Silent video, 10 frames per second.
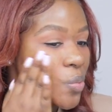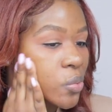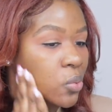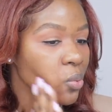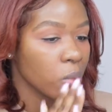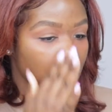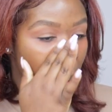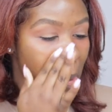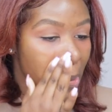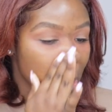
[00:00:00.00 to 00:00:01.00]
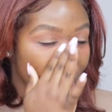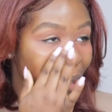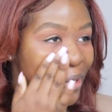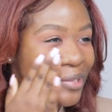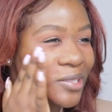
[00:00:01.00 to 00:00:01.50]
Ooh,
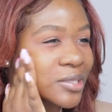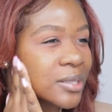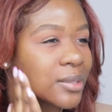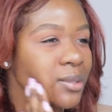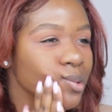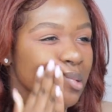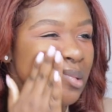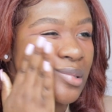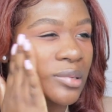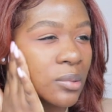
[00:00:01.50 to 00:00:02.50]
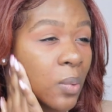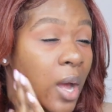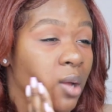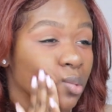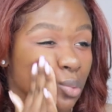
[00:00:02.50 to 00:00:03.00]
it just,
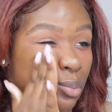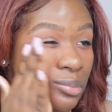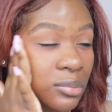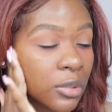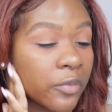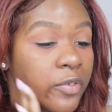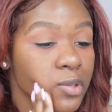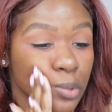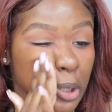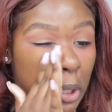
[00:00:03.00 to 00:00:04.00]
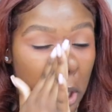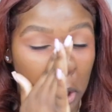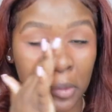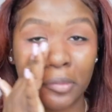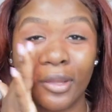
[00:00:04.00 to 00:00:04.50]
wow, it feels really
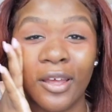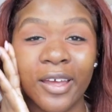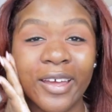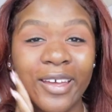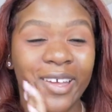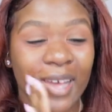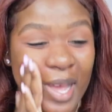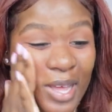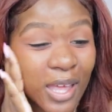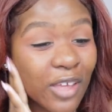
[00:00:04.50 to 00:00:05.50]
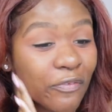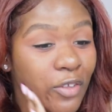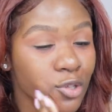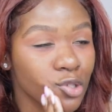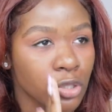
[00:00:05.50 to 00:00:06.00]
good. It
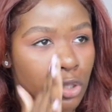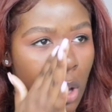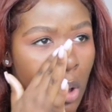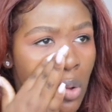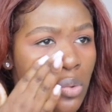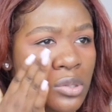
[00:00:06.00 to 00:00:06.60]
feels so